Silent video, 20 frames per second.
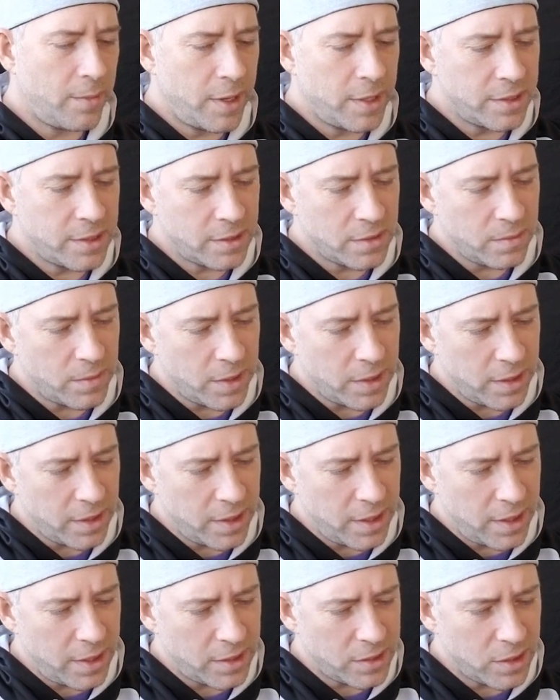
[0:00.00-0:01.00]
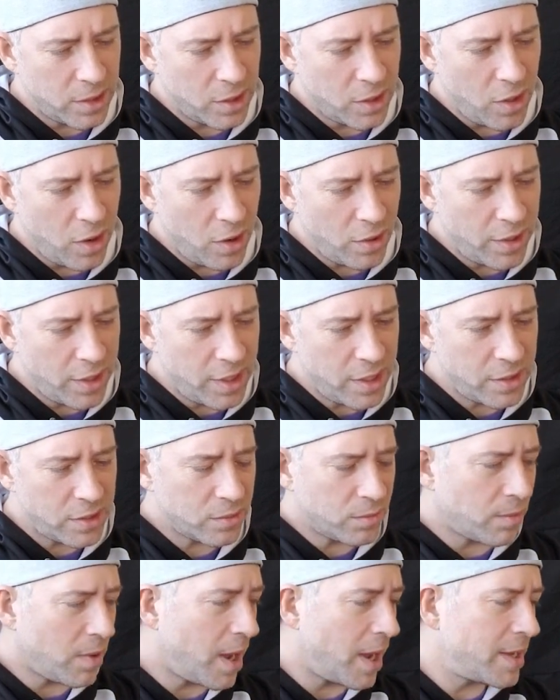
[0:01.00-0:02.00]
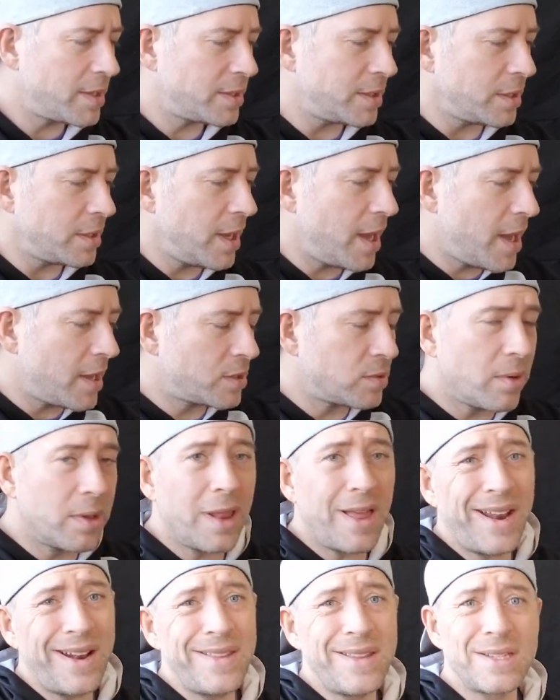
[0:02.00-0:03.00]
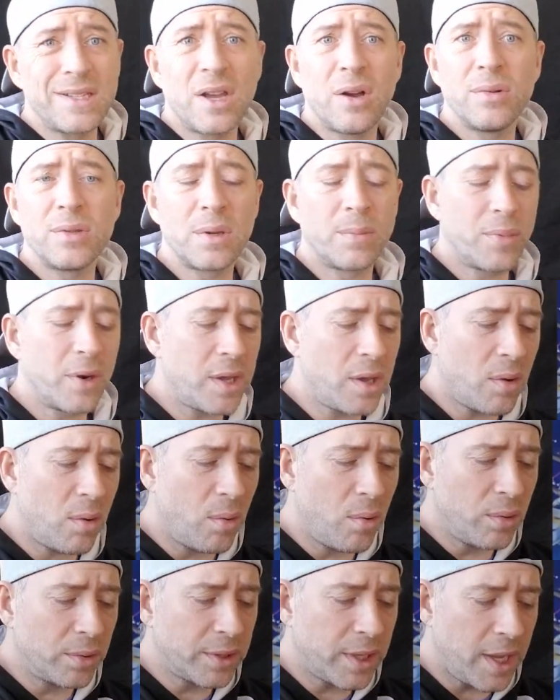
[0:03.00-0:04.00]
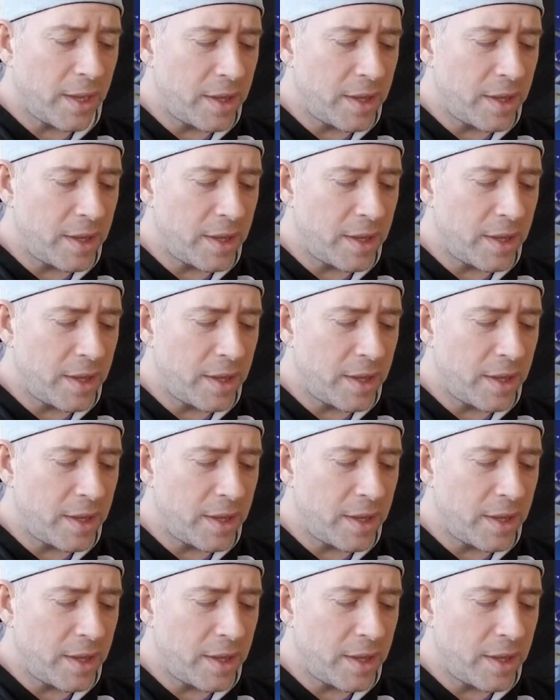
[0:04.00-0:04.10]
is this one? It is a Guardians Rising. Yeah, so a lot of these codes are pretty old.